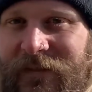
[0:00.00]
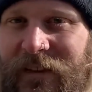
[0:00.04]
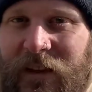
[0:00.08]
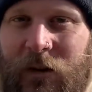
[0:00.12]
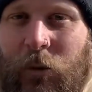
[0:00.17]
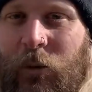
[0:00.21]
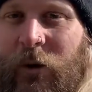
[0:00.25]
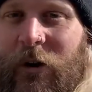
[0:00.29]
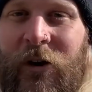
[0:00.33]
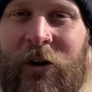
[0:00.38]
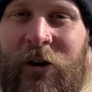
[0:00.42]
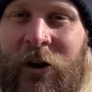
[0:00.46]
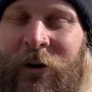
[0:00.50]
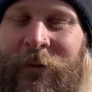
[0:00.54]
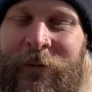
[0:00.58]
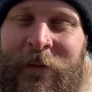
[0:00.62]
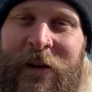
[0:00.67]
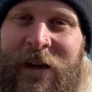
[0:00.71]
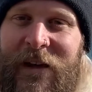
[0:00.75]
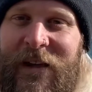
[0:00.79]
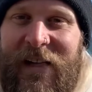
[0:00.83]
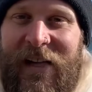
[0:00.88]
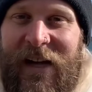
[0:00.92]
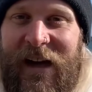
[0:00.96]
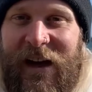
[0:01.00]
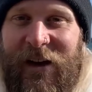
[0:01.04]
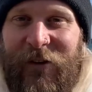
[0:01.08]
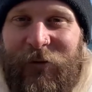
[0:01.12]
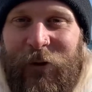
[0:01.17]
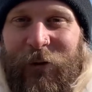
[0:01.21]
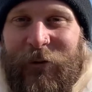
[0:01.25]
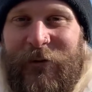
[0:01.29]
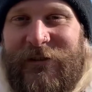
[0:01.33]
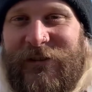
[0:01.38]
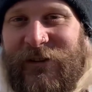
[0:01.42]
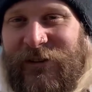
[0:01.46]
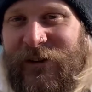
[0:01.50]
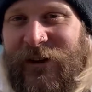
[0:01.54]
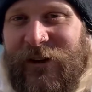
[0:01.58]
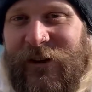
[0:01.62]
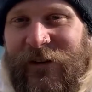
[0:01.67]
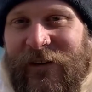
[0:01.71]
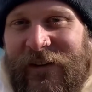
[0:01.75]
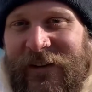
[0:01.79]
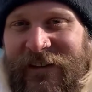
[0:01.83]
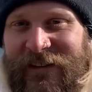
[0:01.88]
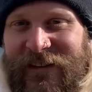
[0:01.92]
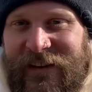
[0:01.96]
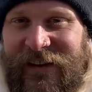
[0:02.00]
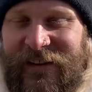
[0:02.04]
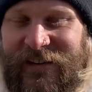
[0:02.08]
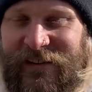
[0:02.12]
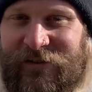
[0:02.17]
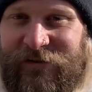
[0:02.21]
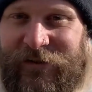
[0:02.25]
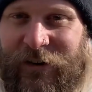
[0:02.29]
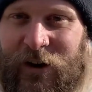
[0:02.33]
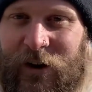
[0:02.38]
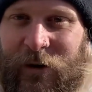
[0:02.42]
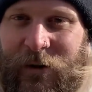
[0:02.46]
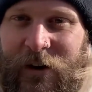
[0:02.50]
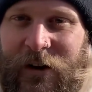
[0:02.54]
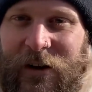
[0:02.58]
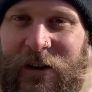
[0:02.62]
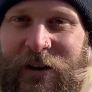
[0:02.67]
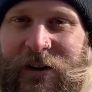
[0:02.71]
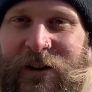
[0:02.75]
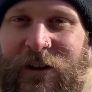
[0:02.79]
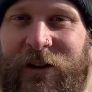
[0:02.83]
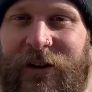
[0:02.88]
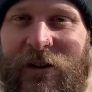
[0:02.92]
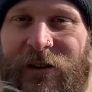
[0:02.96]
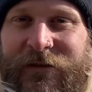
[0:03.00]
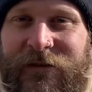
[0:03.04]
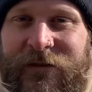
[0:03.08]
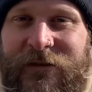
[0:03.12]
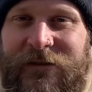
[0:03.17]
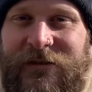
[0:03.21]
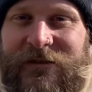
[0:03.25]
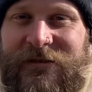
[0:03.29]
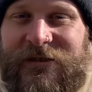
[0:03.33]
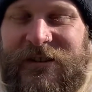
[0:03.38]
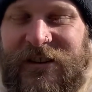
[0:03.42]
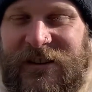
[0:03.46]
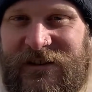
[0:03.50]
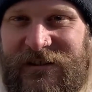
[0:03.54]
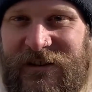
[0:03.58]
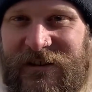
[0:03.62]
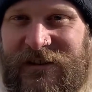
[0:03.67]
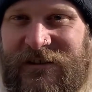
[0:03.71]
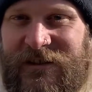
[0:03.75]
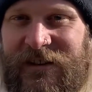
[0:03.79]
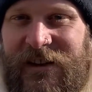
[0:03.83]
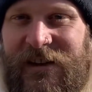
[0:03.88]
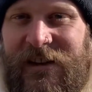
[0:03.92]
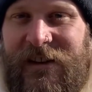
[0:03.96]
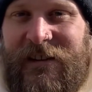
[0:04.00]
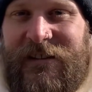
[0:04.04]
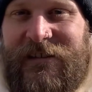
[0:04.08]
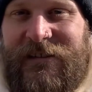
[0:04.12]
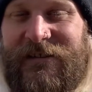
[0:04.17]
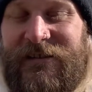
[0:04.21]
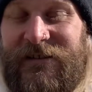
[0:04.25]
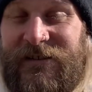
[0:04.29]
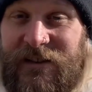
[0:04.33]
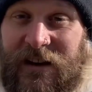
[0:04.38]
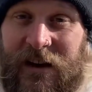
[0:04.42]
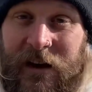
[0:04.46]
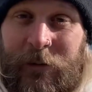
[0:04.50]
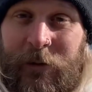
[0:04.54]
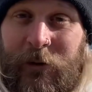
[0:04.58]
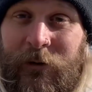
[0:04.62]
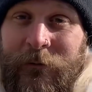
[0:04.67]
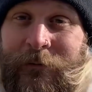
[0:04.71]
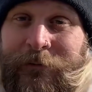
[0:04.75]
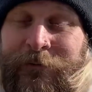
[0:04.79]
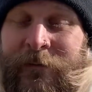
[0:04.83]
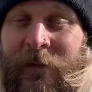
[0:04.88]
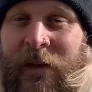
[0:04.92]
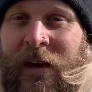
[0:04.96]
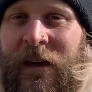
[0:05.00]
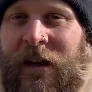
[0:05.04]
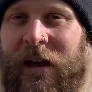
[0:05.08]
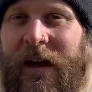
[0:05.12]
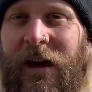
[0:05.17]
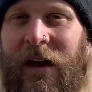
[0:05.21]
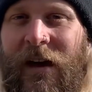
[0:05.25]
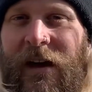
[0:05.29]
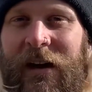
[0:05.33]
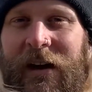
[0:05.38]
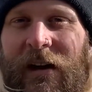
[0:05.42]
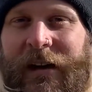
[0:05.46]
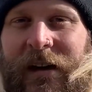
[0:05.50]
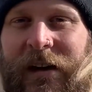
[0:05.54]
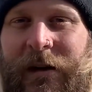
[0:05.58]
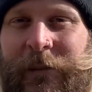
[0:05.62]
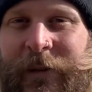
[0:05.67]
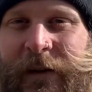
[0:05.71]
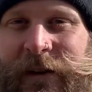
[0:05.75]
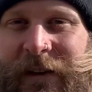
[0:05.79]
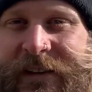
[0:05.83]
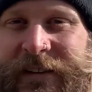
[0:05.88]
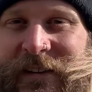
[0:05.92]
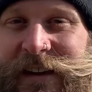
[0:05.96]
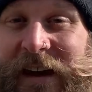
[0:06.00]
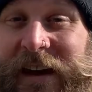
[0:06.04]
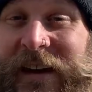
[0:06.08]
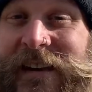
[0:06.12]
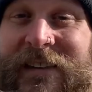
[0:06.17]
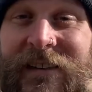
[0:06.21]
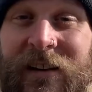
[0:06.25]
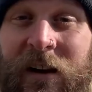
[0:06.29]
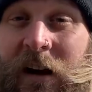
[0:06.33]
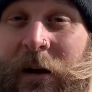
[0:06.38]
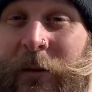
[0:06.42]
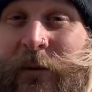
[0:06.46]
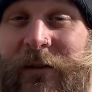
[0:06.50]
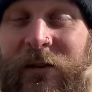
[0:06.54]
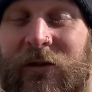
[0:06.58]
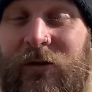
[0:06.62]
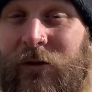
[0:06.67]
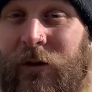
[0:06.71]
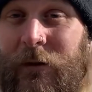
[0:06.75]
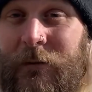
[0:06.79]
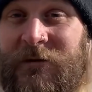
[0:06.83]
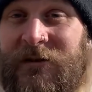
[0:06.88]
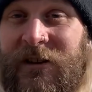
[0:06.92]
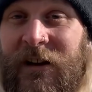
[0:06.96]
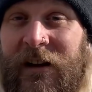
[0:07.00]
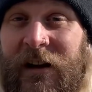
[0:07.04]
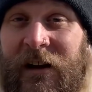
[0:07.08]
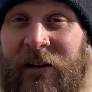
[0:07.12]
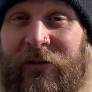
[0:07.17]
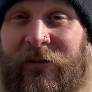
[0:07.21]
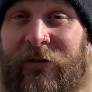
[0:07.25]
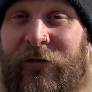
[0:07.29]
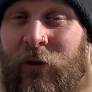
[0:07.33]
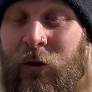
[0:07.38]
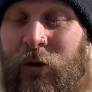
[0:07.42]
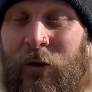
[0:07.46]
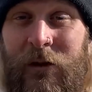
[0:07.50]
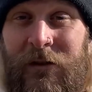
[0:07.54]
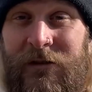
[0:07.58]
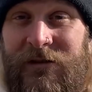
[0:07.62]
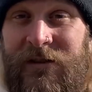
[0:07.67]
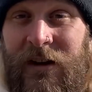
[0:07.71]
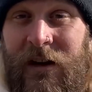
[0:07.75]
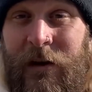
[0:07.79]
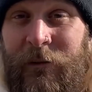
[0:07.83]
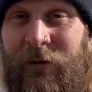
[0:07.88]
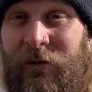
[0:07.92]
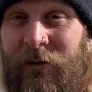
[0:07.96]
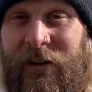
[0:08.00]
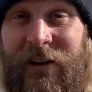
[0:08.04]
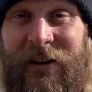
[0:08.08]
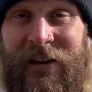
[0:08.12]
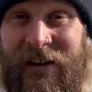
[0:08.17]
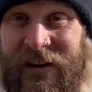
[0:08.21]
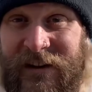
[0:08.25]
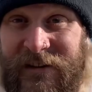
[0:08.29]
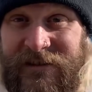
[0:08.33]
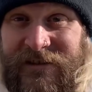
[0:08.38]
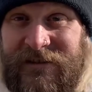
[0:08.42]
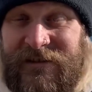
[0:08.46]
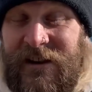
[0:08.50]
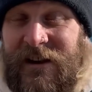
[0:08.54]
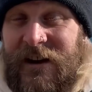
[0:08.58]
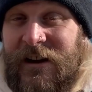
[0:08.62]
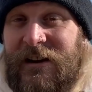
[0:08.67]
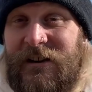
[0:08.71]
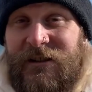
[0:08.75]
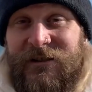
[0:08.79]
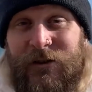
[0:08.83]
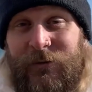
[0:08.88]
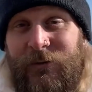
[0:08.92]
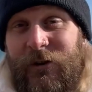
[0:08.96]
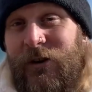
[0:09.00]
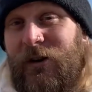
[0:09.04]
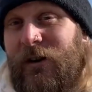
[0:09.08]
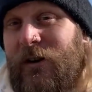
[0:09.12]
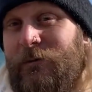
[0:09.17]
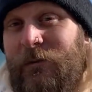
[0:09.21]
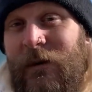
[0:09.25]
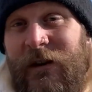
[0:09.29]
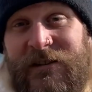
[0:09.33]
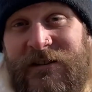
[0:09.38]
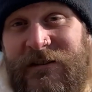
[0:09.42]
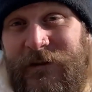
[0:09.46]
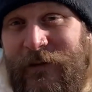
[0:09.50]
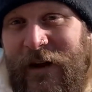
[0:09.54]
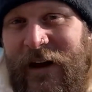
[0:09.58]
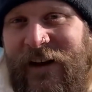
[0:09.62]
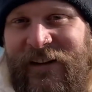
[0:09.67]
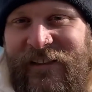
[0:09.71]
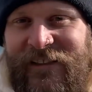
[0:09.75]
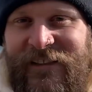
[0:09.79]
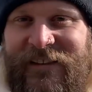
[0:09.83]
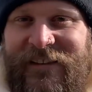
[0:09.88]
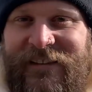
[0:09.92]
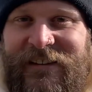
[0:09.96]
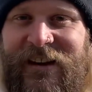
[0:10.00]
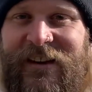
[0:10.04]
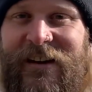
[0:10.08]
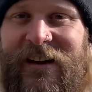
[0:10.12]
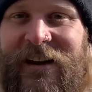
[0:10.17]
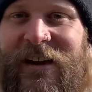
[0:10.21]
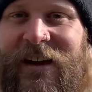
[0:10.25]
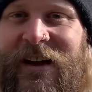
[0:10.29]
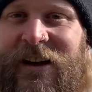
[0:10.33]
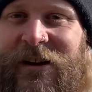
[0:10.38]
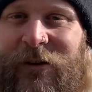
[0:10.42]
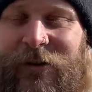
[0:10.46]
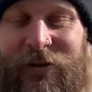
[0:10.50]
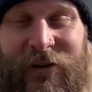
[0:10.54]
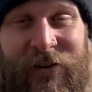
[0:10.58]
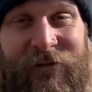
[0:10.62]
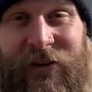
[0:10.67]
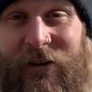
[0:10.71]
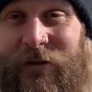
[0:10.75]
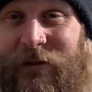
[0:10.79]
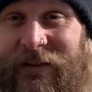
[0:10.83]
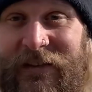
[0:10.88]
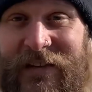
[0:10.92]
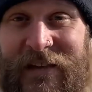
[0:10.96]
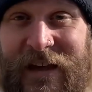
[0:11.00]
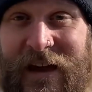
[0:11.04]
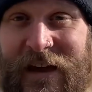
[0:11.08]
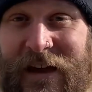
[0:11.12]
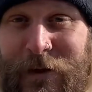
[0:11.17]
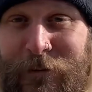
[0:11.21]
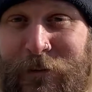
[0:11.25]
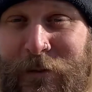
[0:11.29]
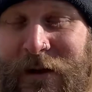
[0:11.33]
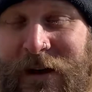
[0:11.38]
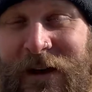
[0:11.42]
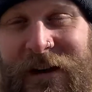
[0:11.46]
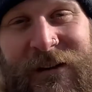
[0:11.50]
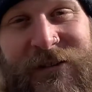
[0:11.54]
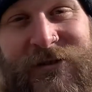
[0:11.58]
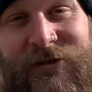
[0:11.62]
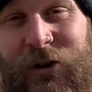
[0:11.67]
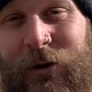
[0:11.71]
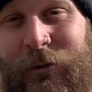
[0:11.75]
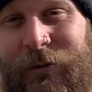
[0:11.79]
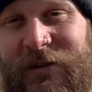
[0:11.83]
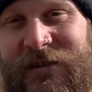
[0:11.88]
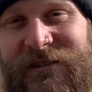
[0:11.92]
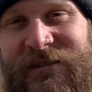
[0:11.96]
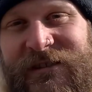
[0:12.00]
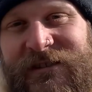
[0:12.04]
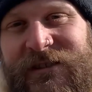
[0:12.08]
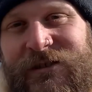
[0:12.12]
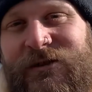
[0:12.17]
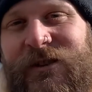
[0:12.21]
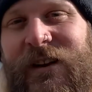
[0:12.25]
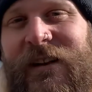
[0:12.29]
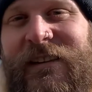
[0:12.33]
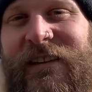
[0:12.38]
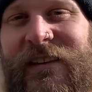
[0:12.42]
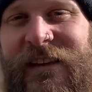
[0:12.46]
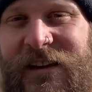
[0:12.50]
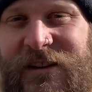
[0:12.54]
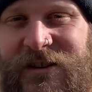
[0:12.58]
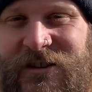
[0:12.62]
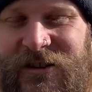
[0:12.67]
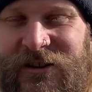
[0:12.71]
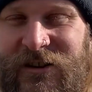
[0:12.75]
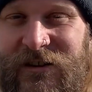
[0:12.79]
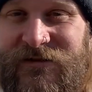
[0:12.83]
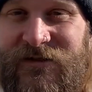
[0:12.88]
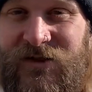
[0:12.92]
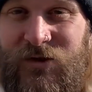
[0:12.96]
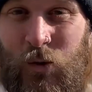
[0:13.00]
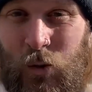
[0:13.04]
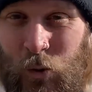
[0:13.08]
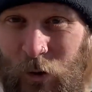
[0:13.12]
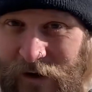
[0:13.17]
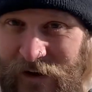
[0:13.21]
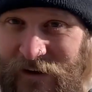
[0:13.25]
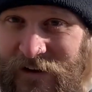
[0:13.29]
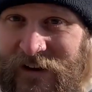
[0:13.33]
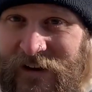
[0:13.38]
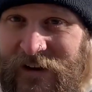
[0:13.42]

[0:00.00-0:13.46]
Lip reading: We don't know. What we do know is that he's a follower of Jesus. He is a disciple. He appears 8 times in scripture, and 4 of those times are in a list. So we don't know much about this guy. We don't even know his name. Thomas is a translation of twin.